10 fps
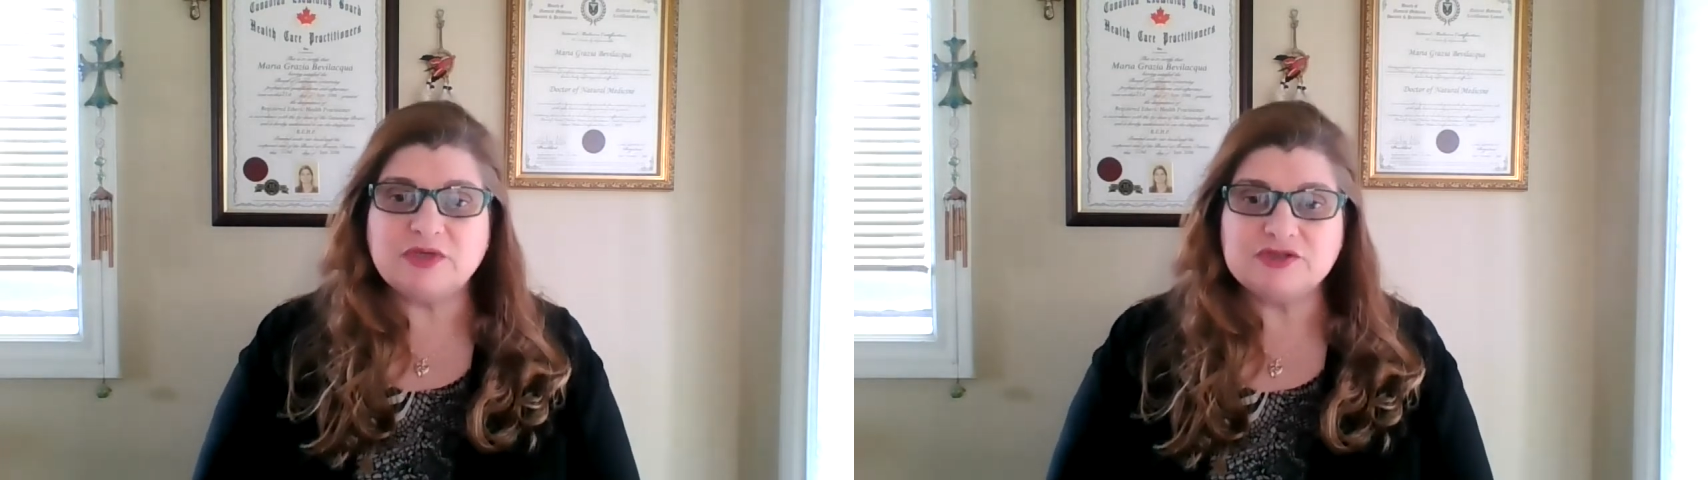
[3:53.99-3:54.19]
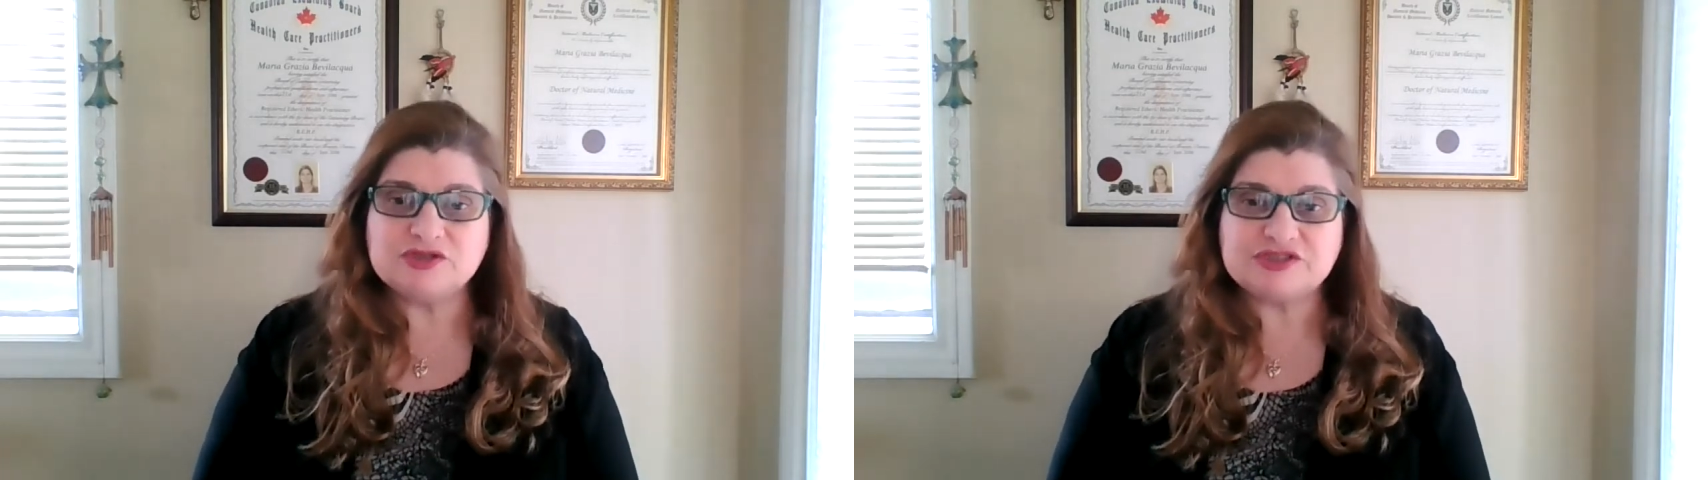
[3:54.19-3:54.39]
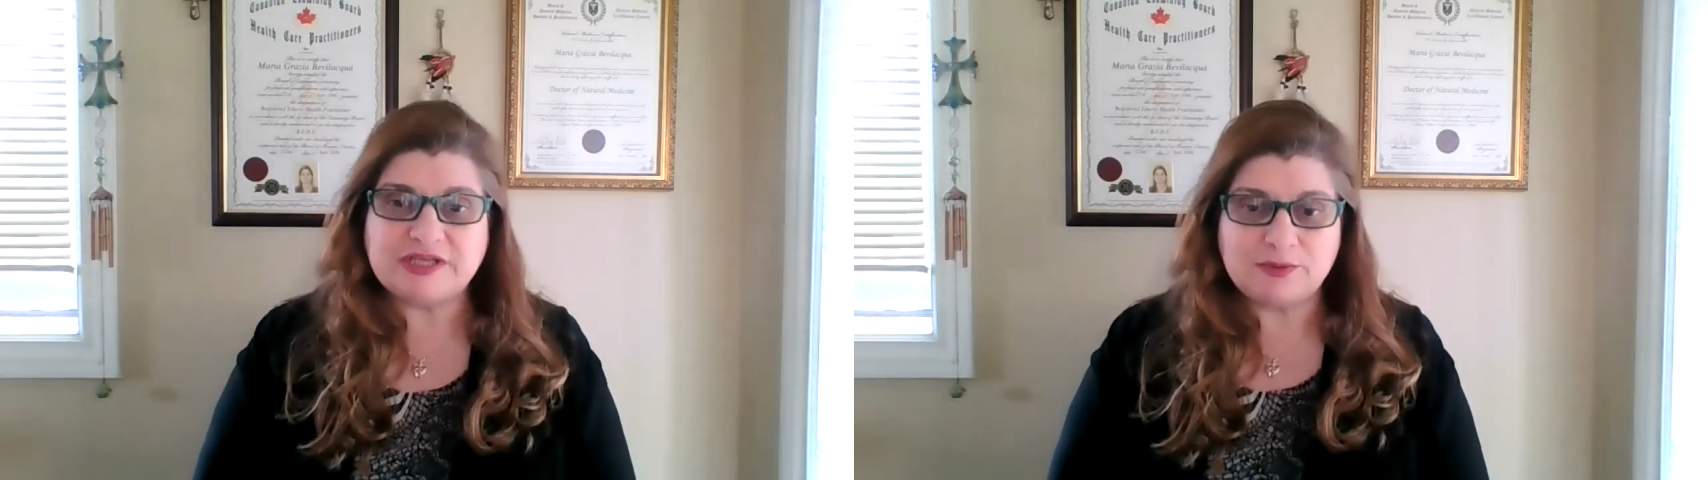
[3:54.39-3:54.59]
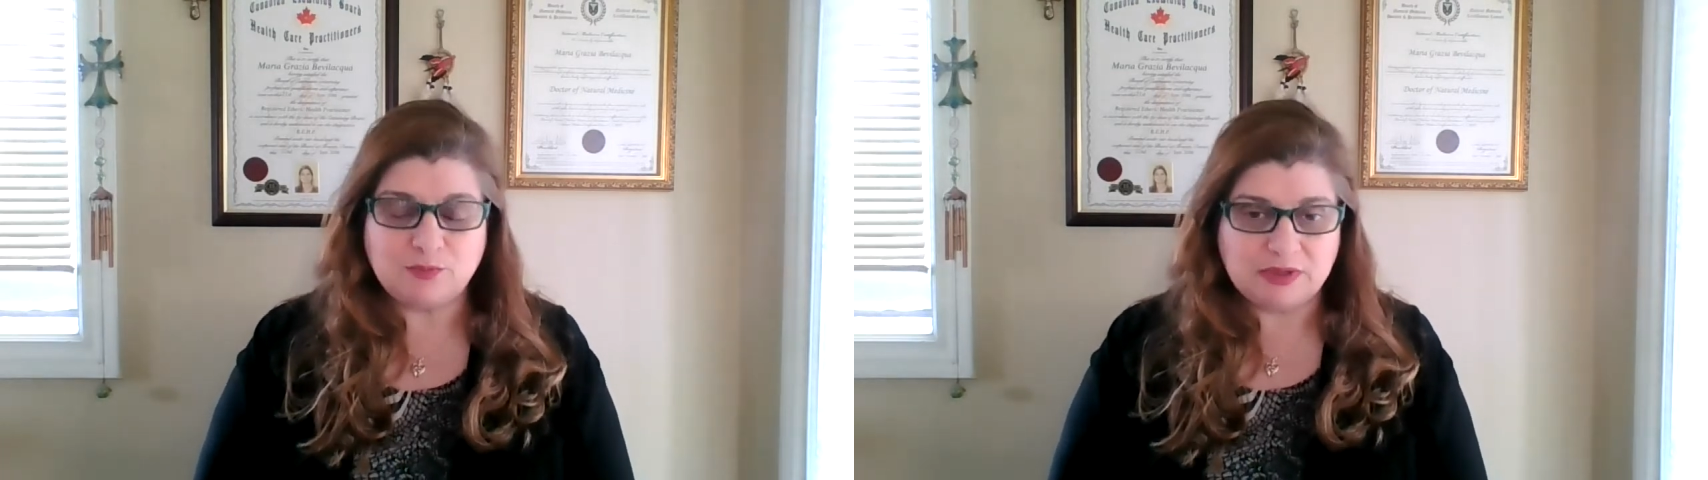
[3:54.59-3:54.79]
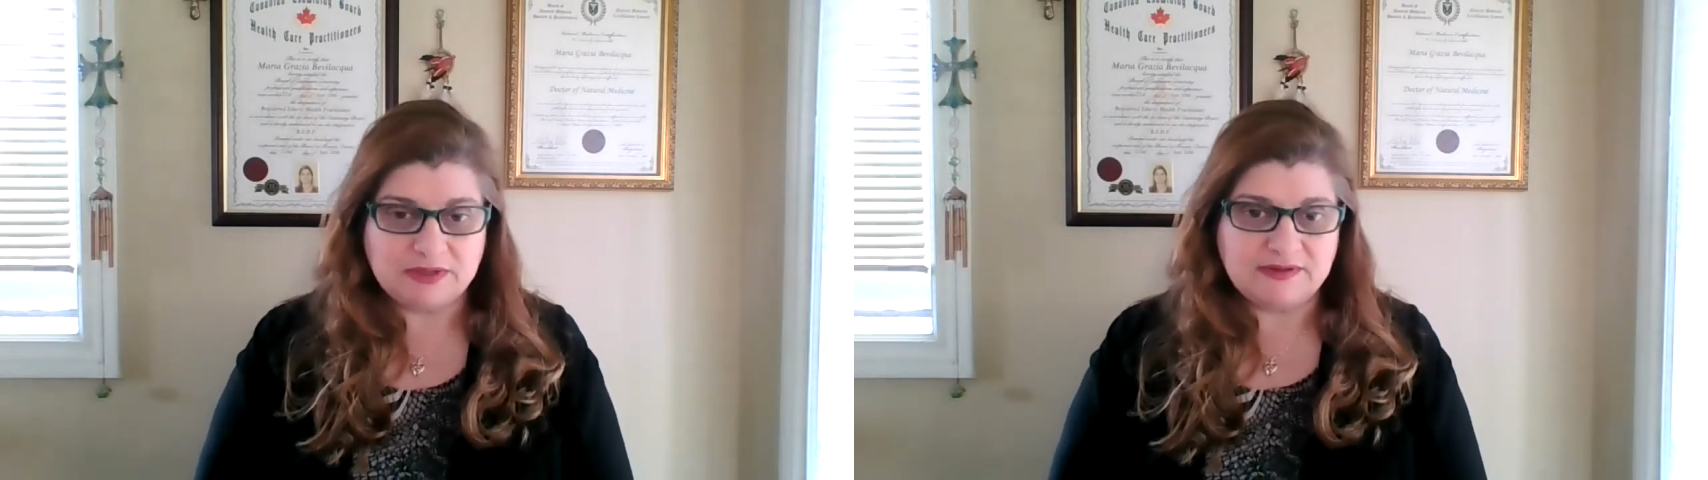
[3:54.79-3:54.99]
understand
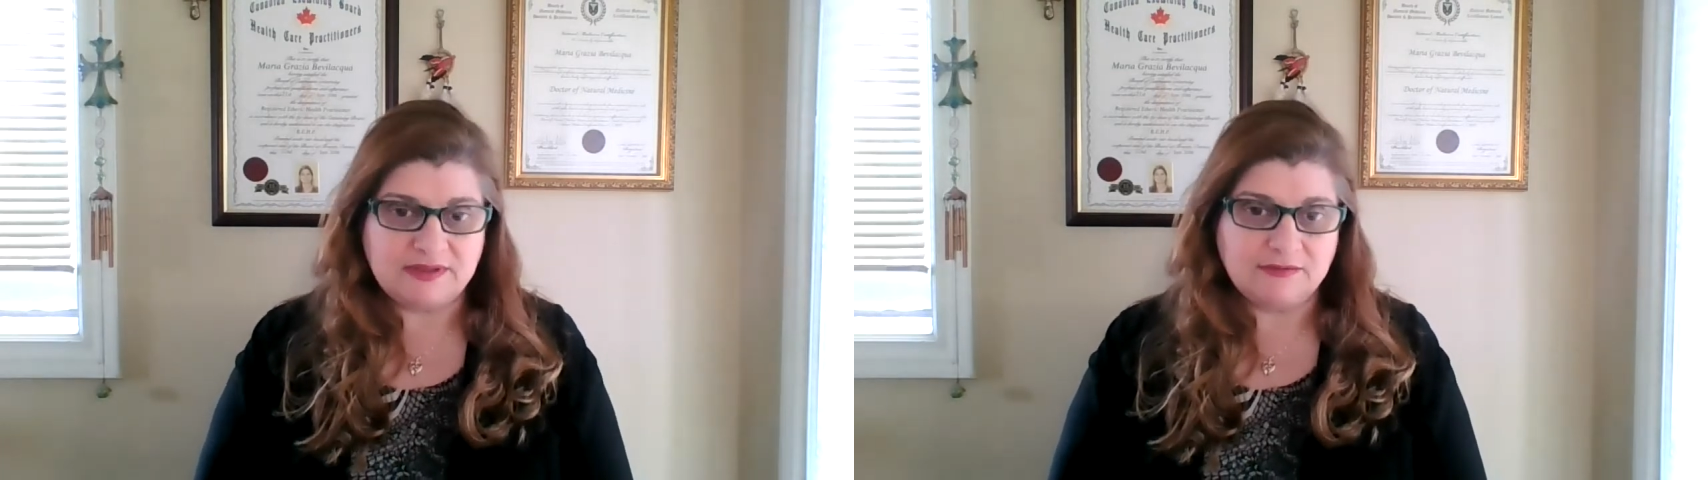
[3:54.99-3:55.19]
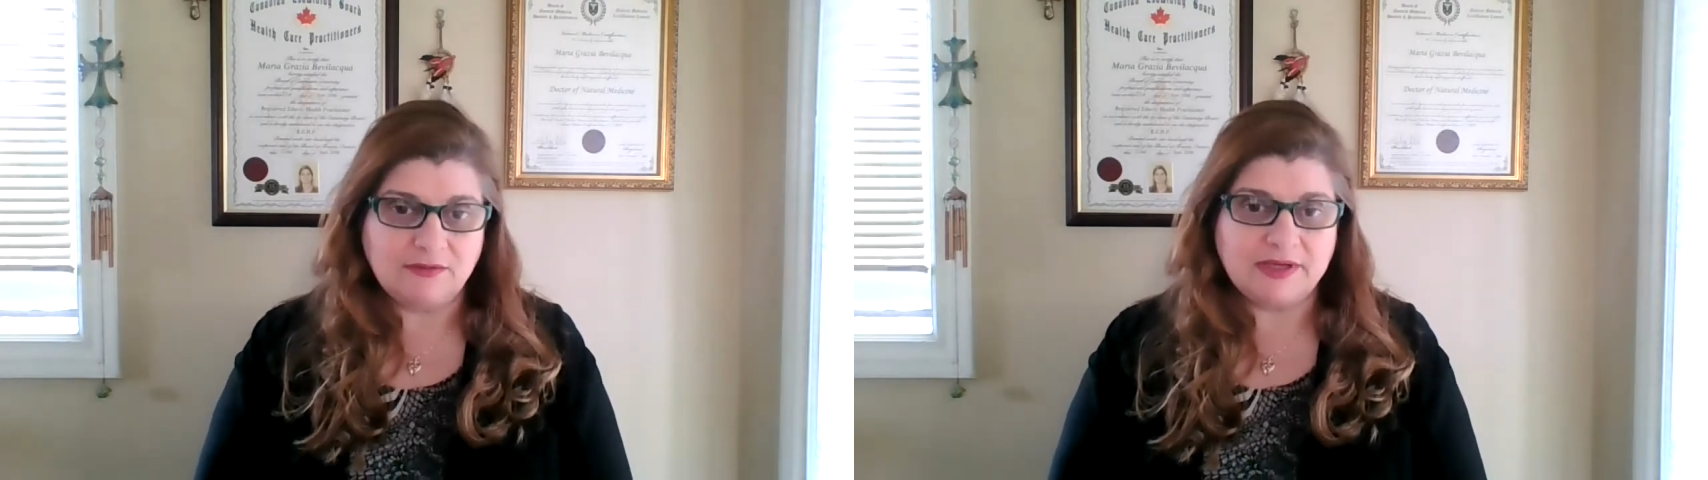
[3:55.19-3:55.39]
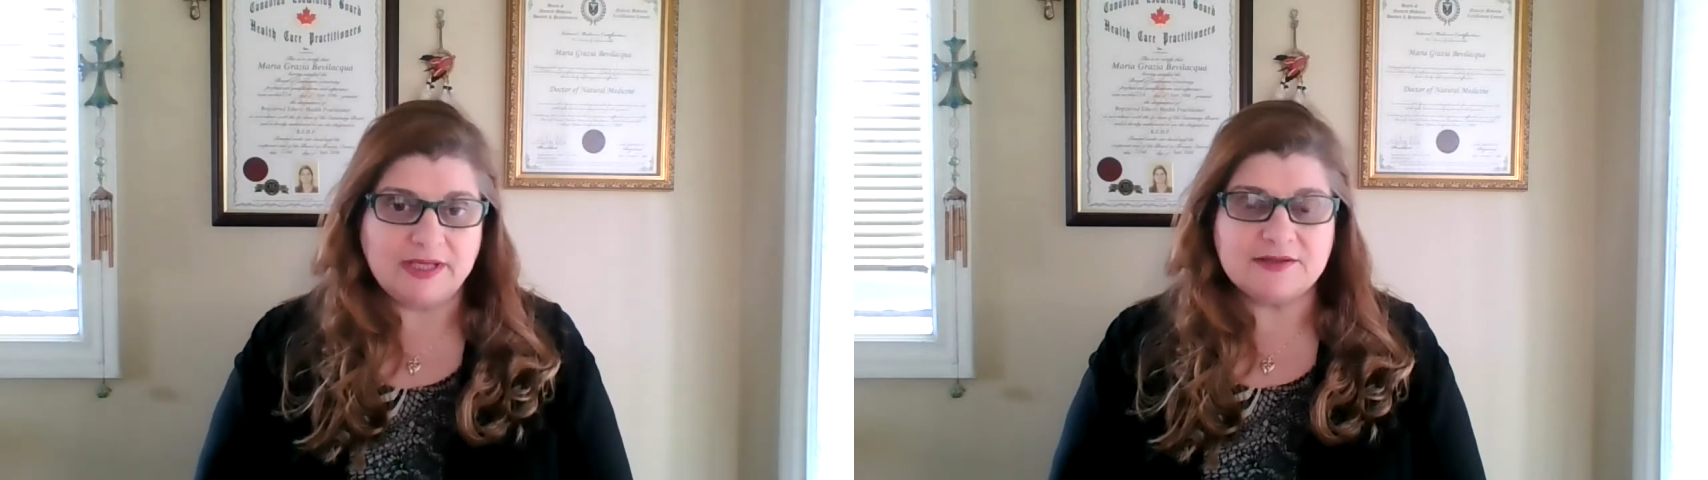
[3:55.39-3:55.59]
one thing, okay?